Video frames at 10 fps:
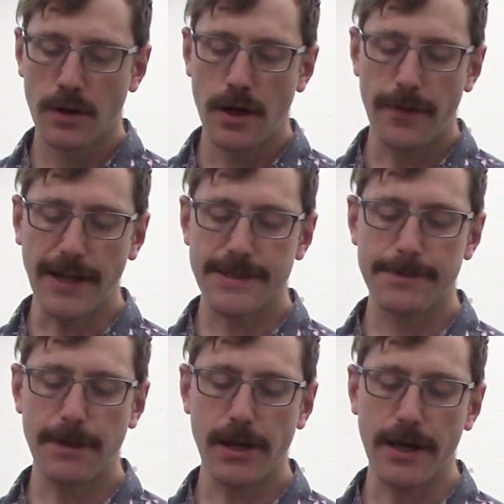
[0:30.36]
That's
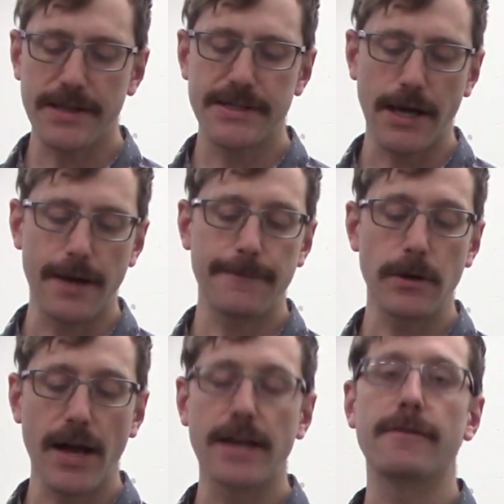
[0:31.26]
because if you
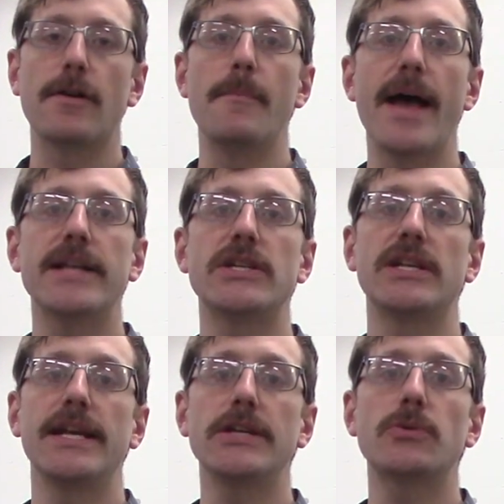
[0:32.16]
kind of imagine
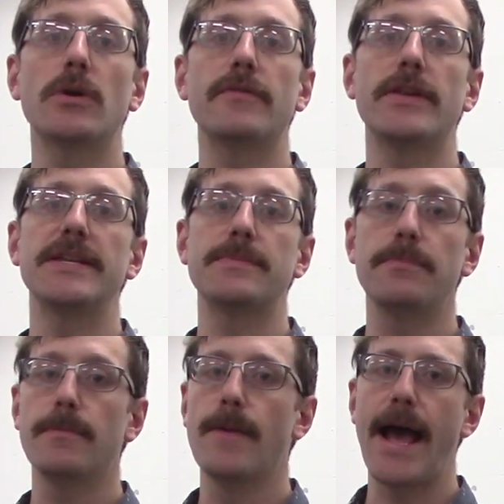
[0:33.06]
each one of these
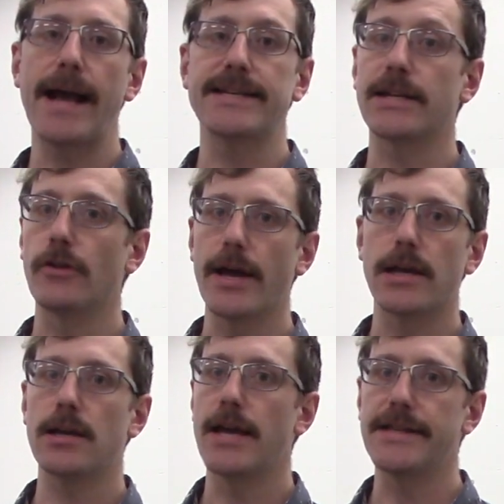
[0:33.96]
acting like
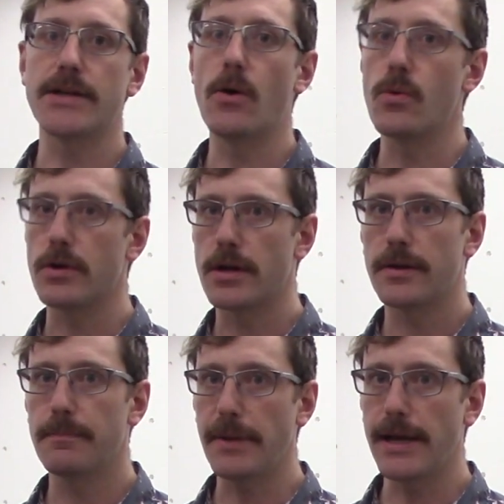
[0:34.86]
its own
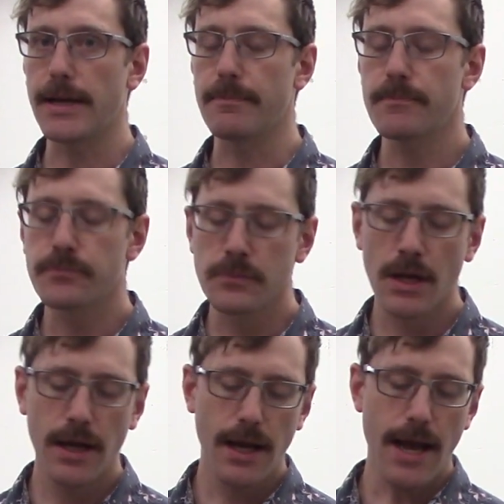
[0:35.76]
beam,
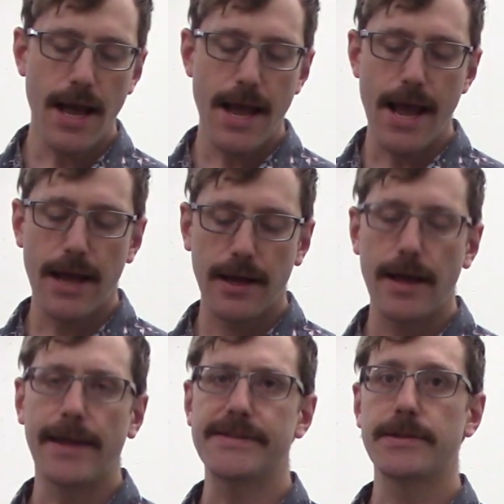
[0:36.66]

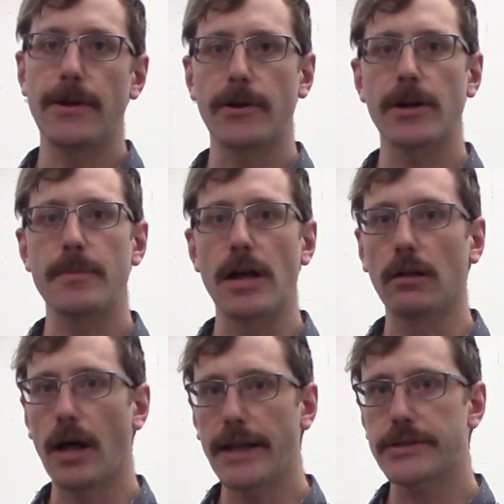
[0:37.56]
they're going to be a
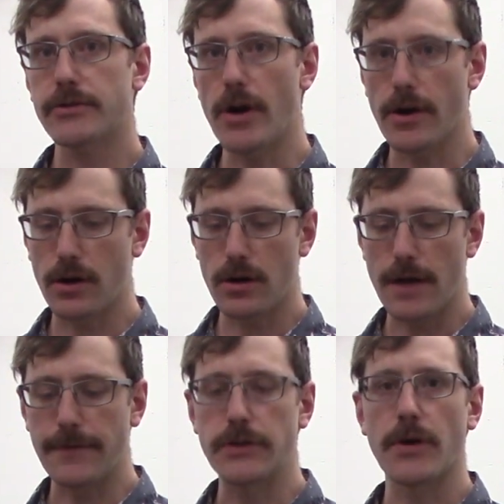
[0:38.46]
lot stronger
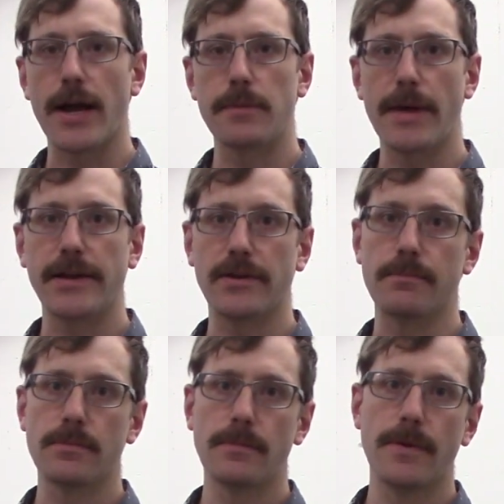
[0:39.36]
if you try and bend them
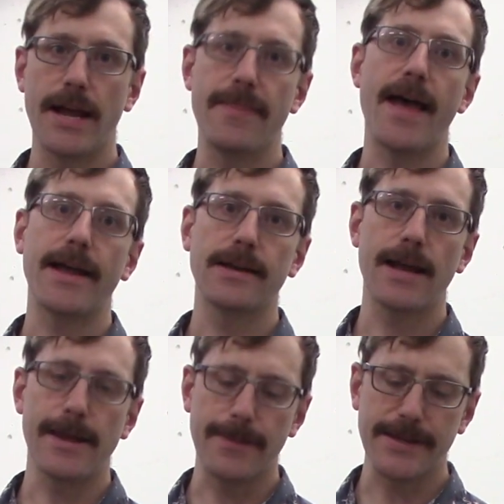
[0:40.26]

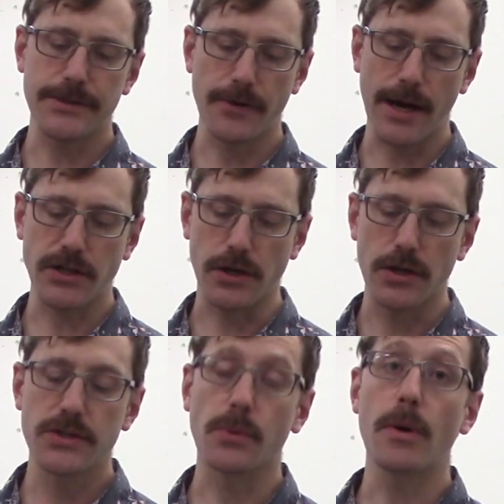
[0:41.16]
in this direction.
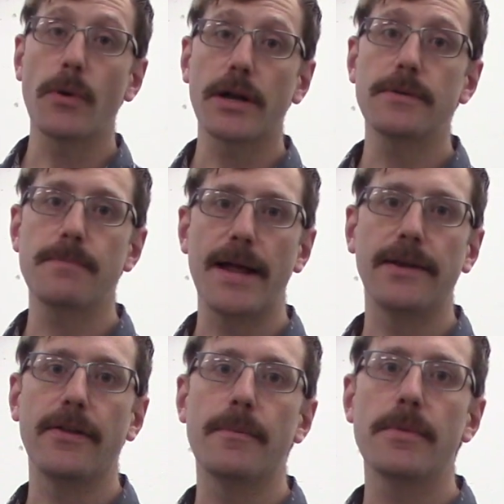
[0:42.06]
So we want to bend
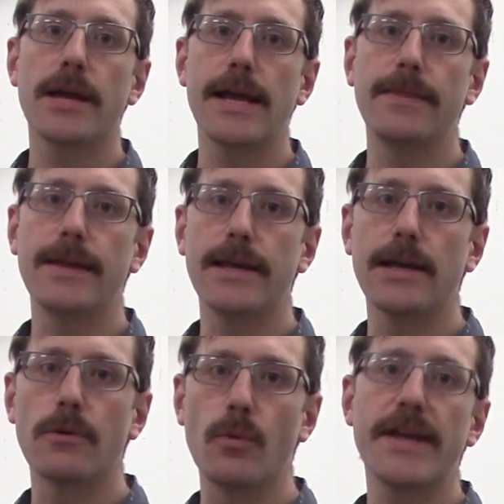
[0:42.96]
them in
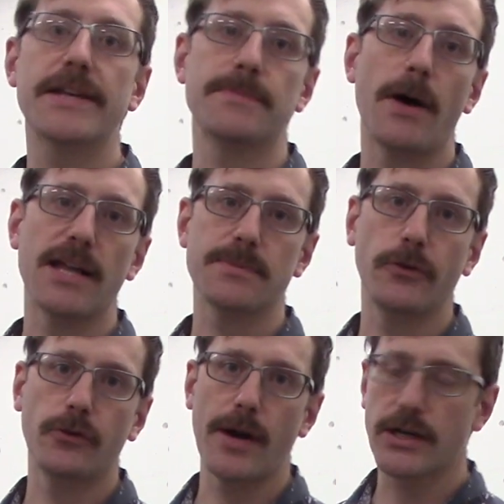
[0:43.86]
the weakest possible
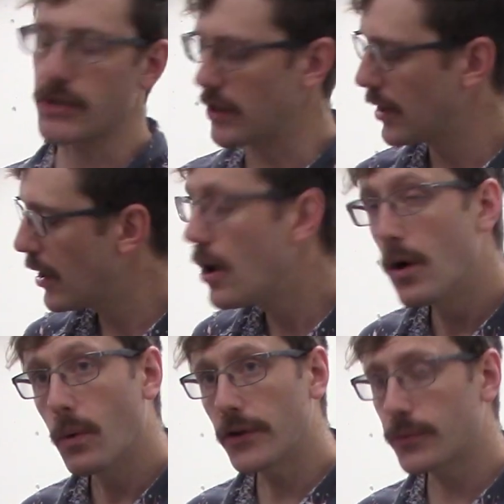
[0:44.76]
direction.
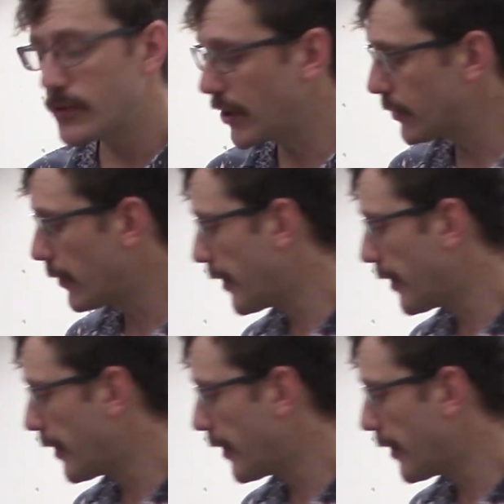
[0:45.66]
Once we're done with